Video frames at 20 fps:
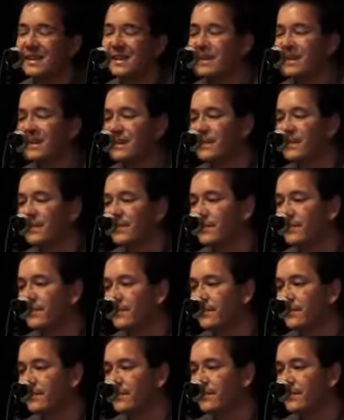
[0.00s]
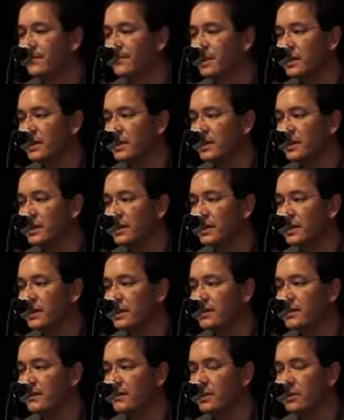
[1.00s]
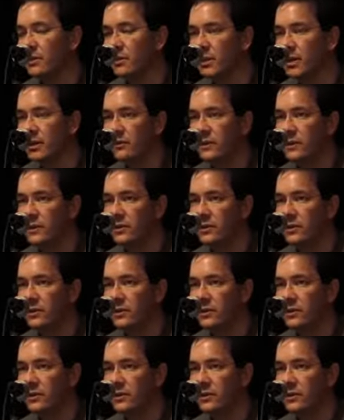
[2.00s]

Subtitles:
The Arrival,